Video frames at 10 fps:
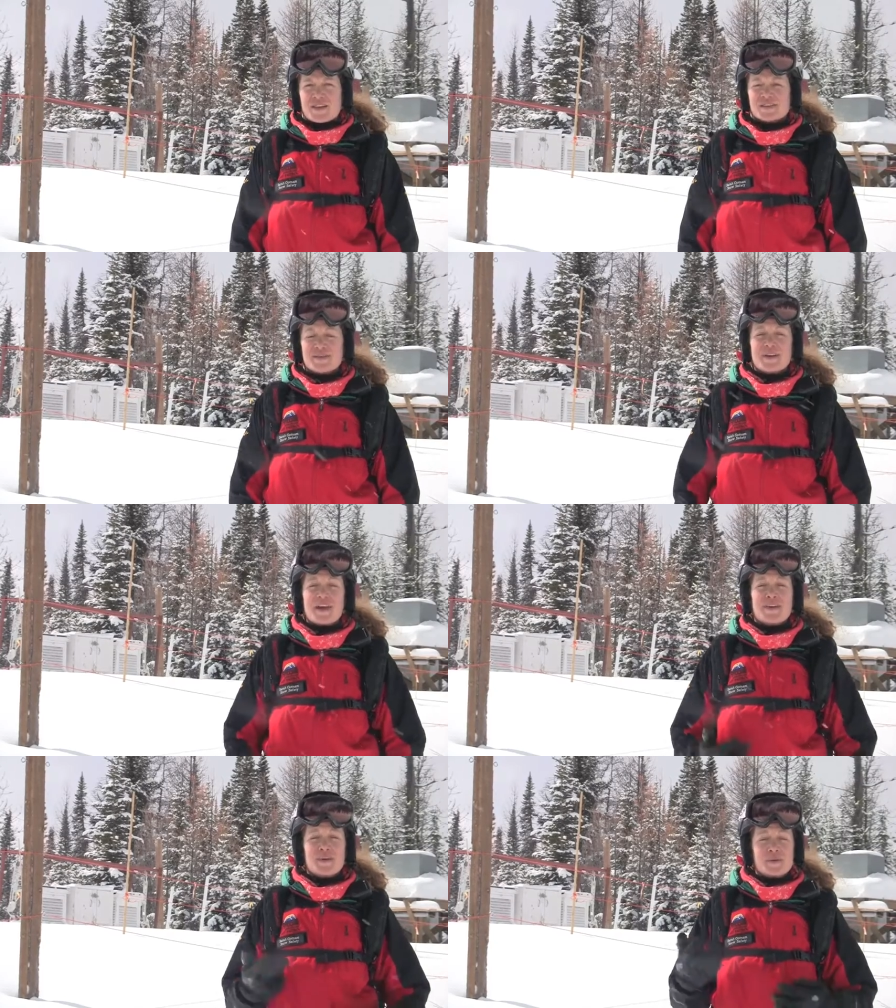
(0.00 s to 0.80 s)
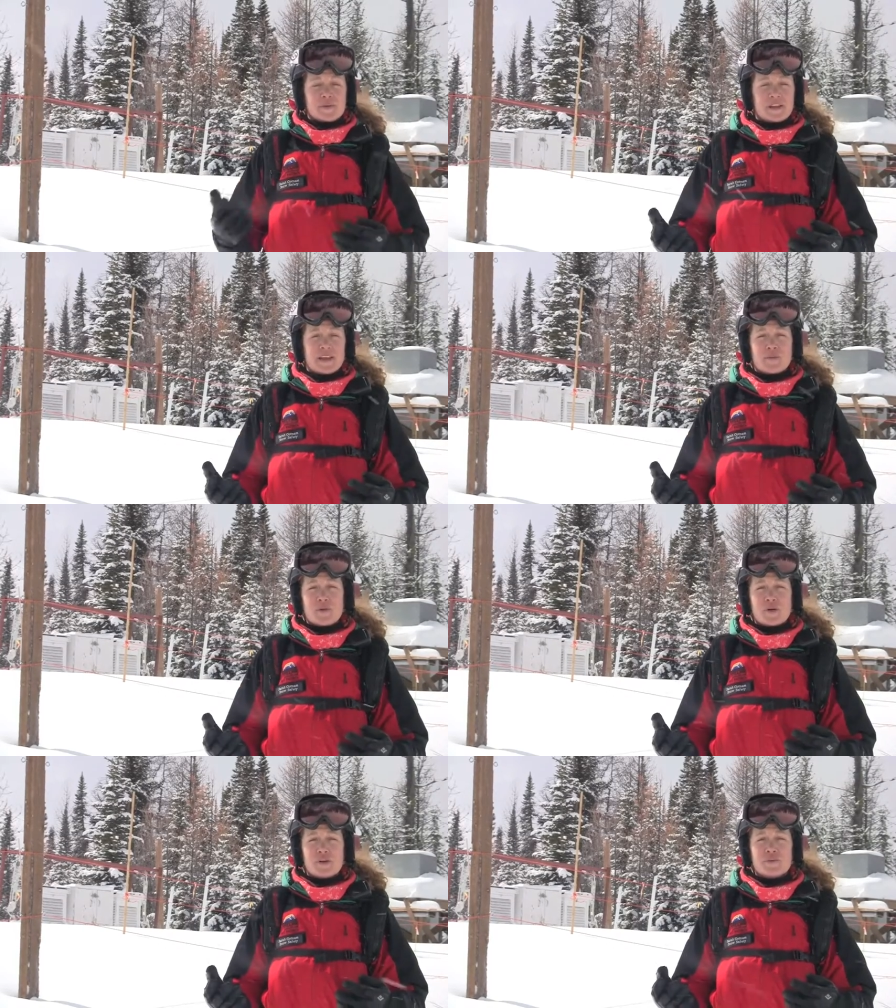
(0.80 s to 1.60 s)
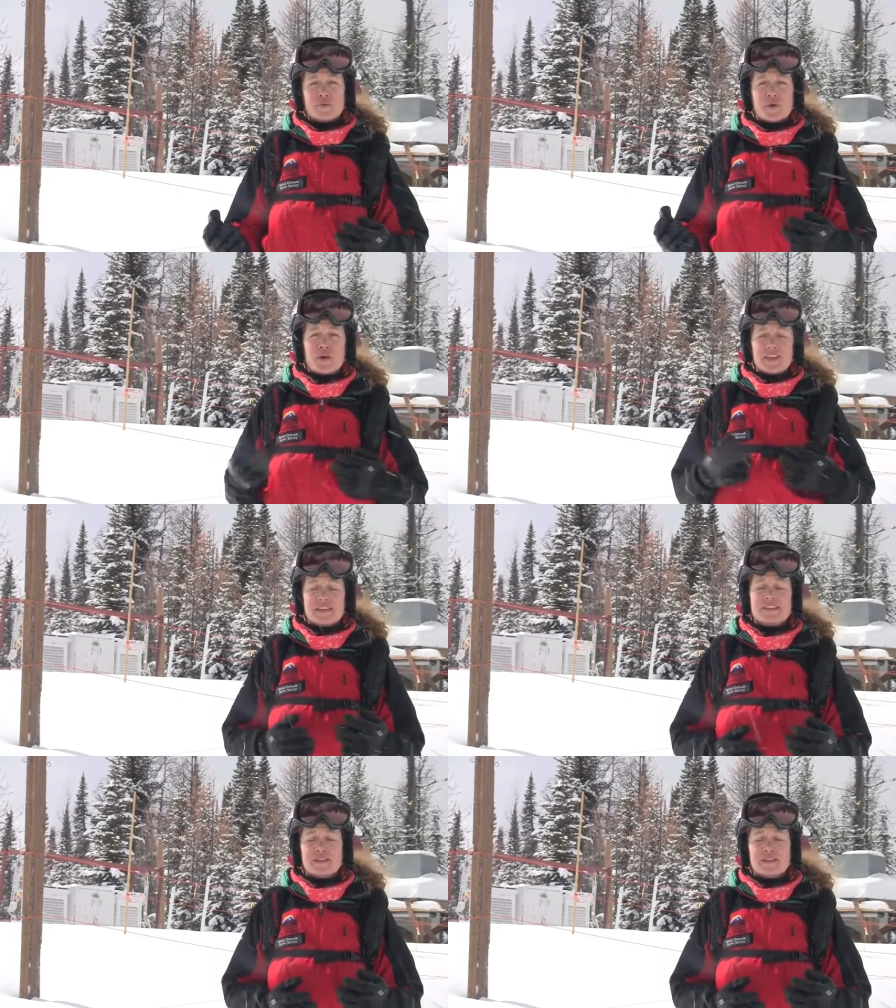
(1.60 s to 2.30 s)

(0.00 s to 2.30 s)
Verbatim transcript: So another really important role that